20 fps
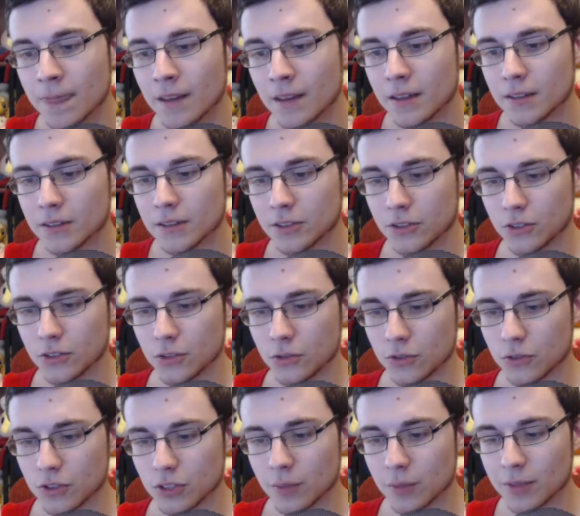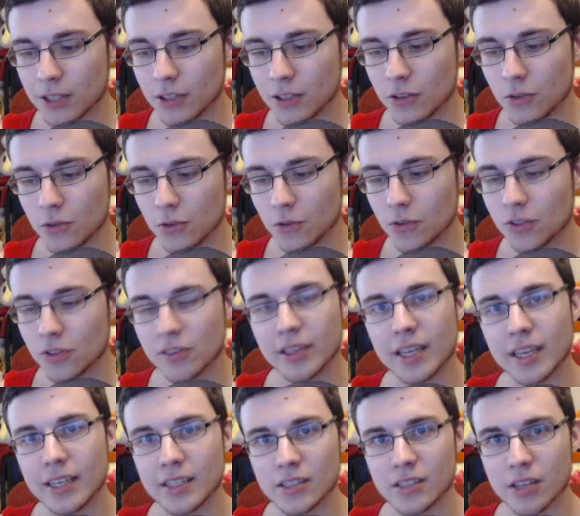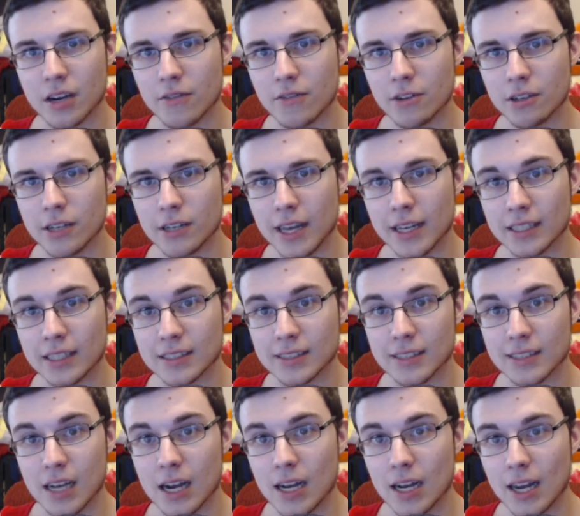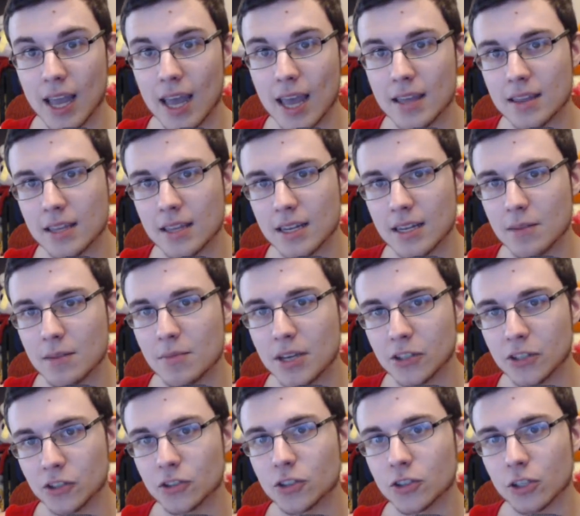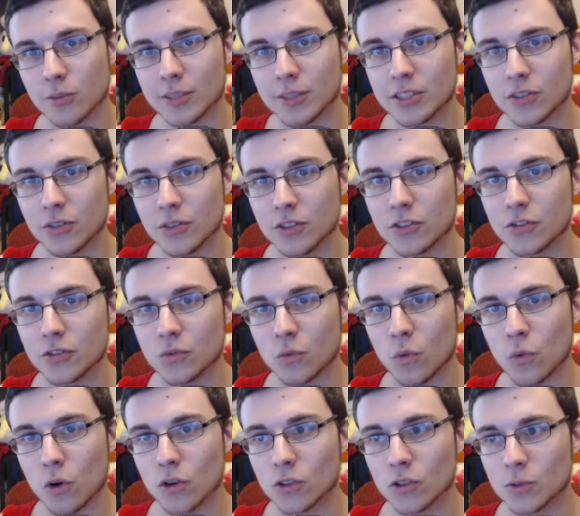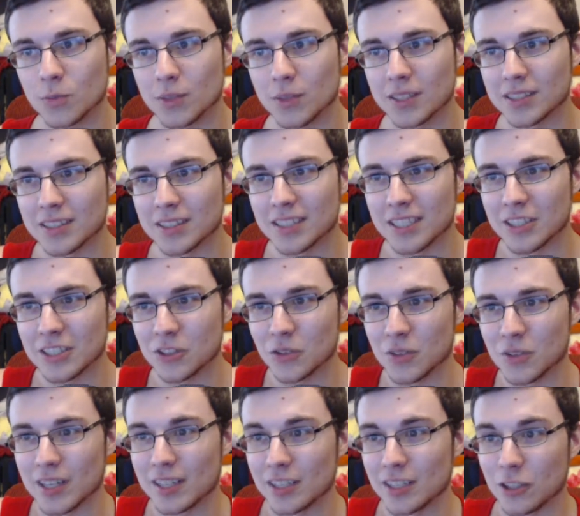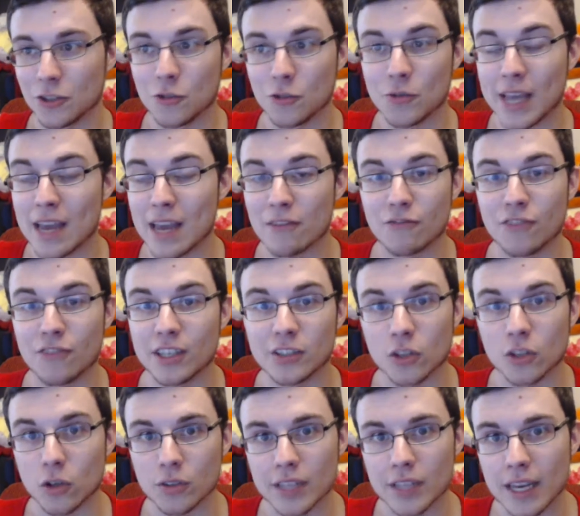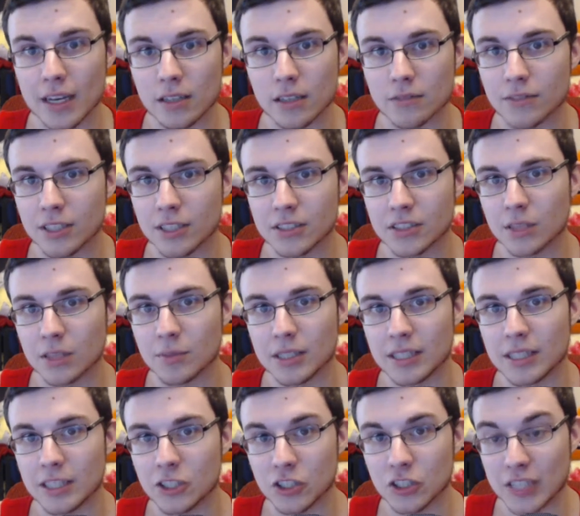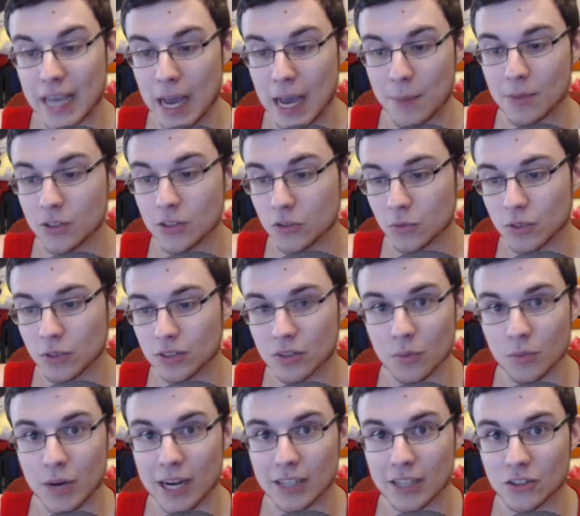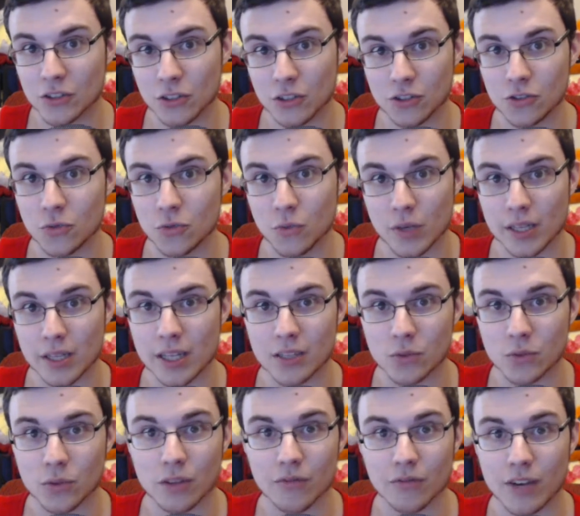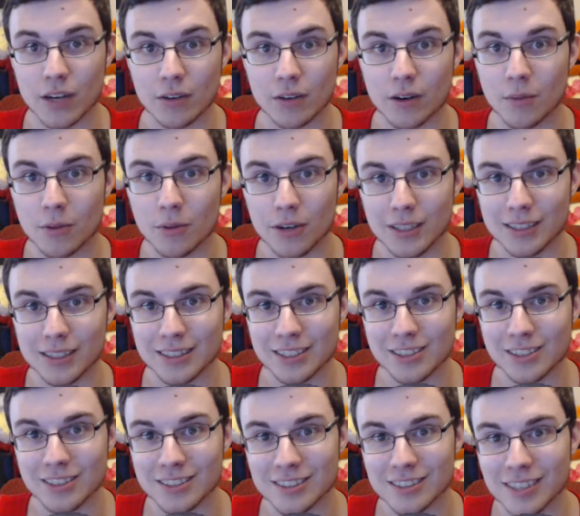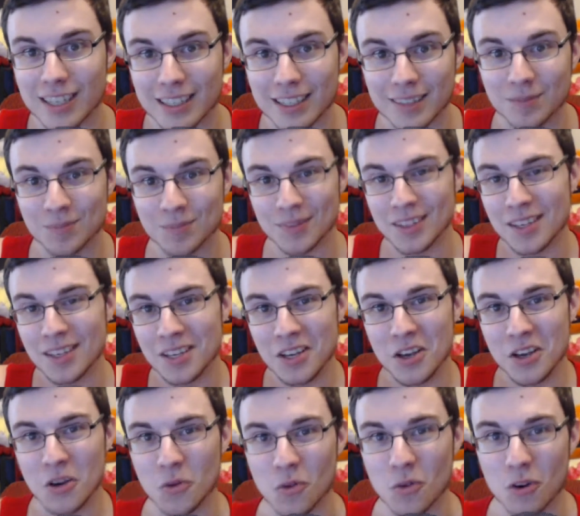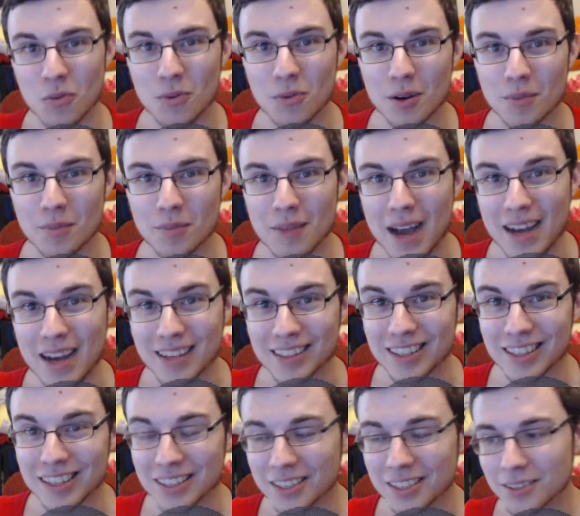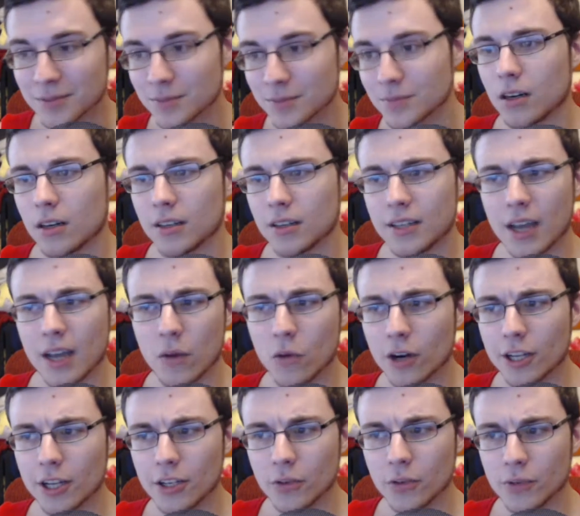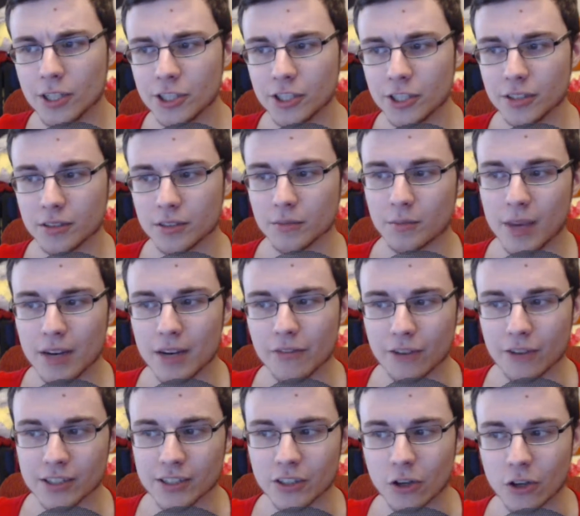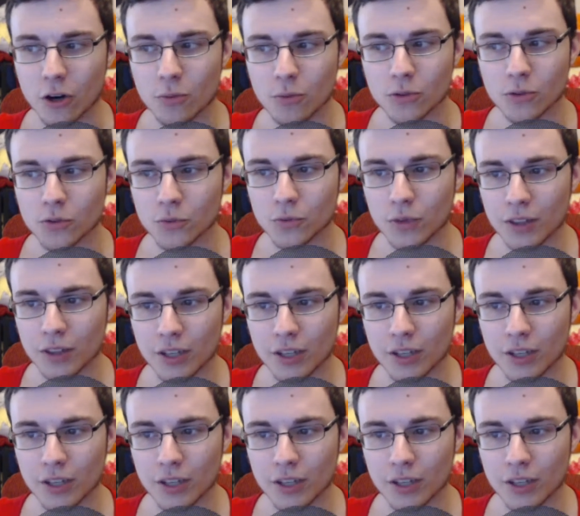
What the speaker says: to something you think is covered and it's not, and then it makes your tournament series worse because it's an issue then you can't fix it all day of. It's something that just happens once the bracket starts. You realize what the final number is and you're just like, well, I'm out of luck. Network in your region, make friends in carpools with